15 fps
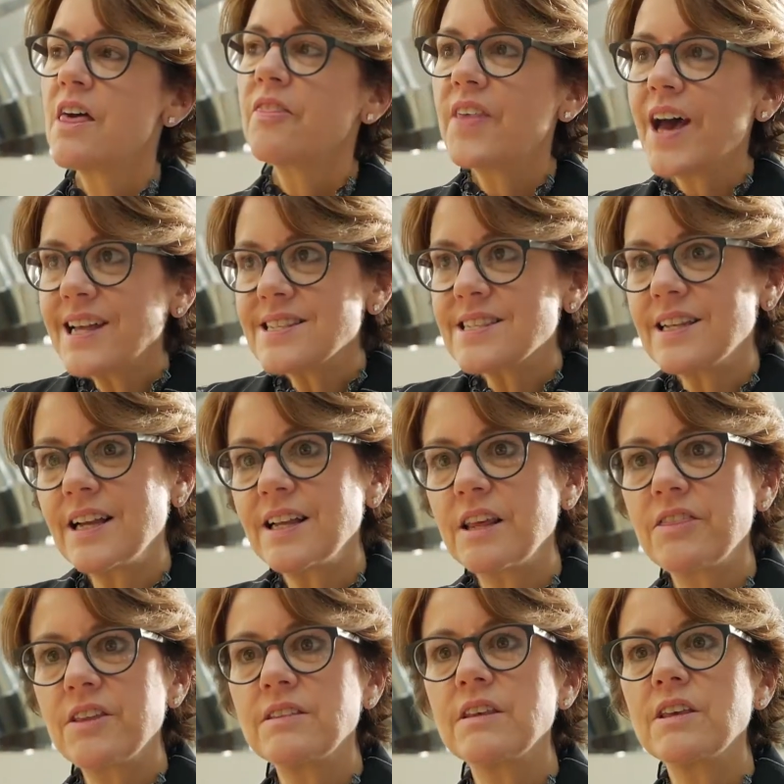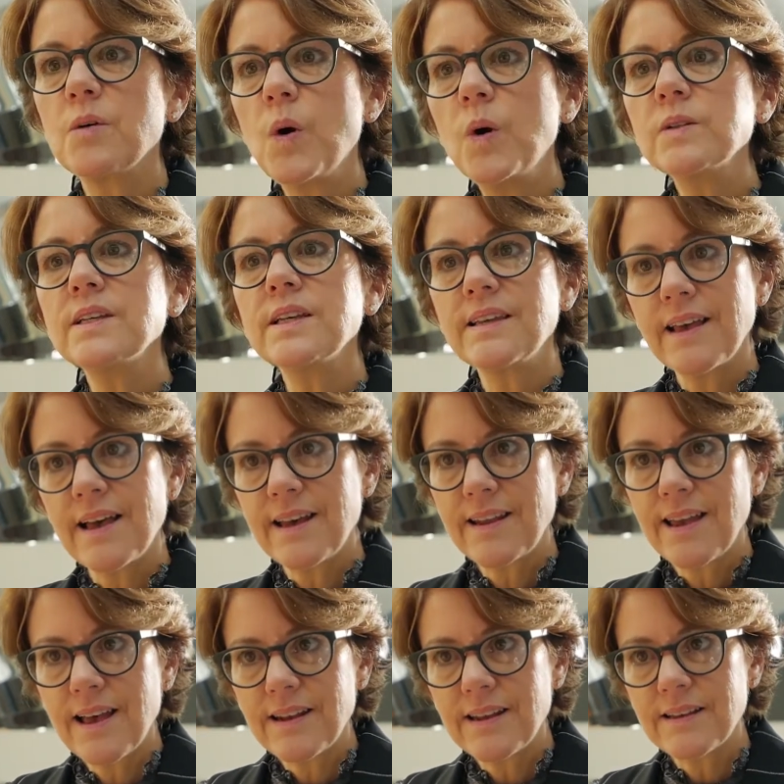That's the kind of thing that you only get
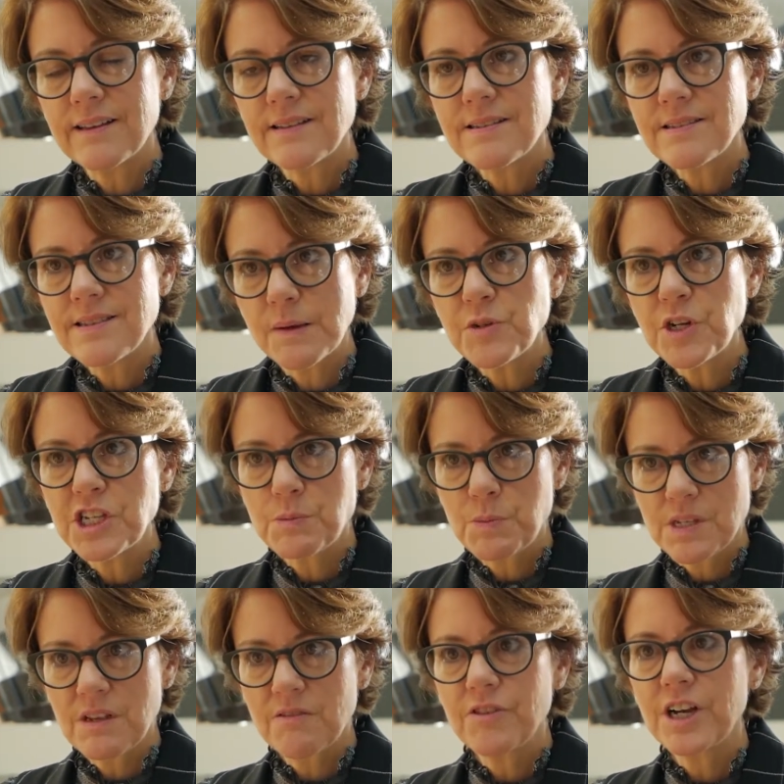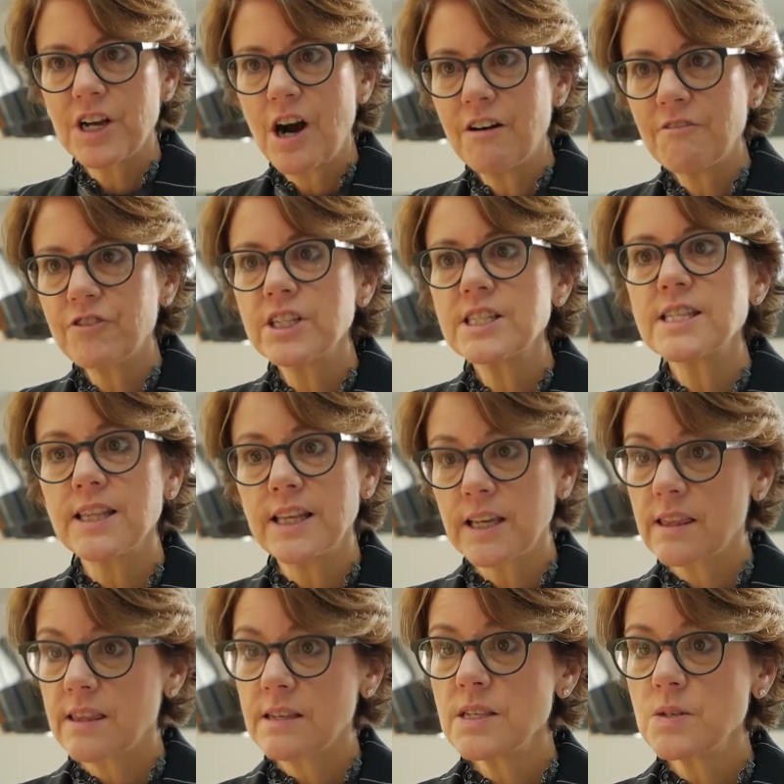at a subject-specific conference
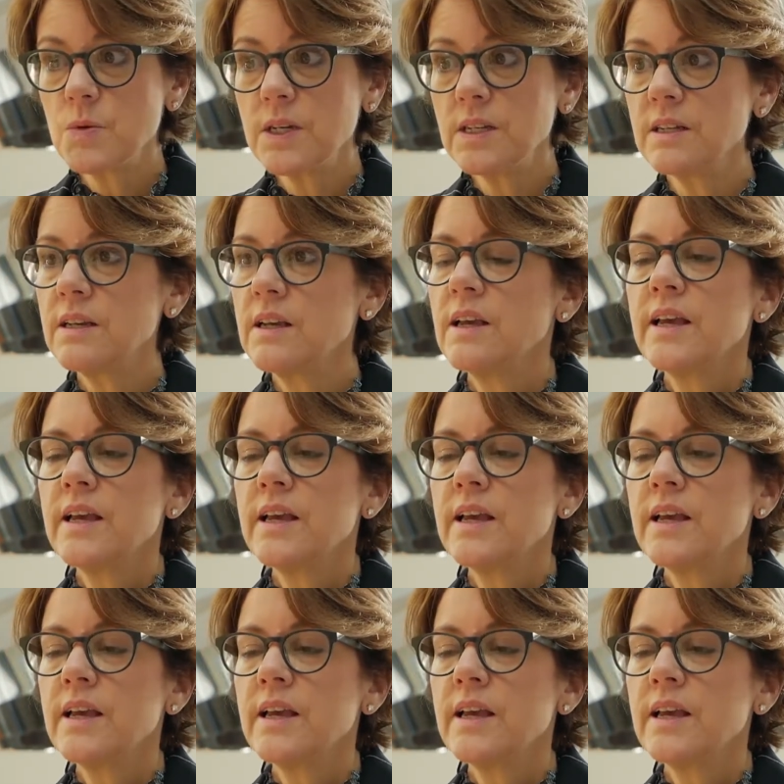like this one.